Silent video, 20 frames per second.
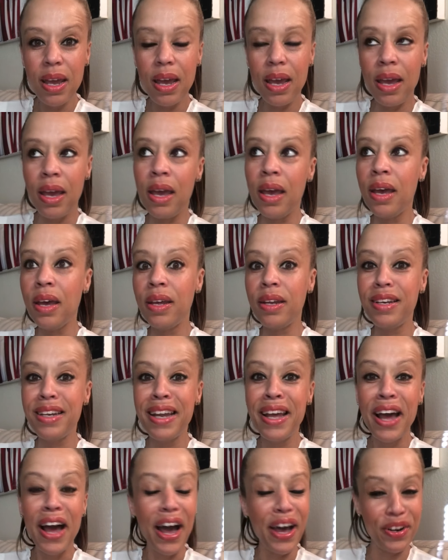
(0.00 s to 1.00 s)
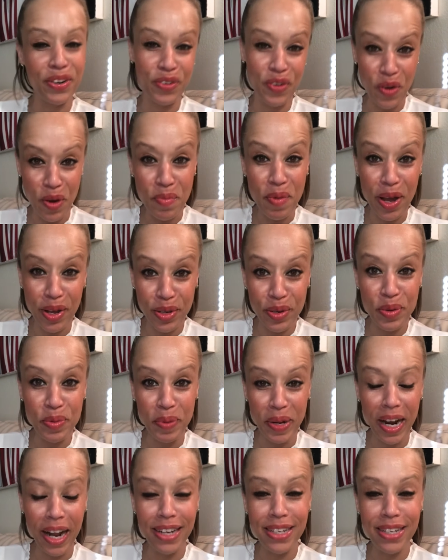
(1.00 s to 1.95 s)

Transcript: And I don't know about you, but I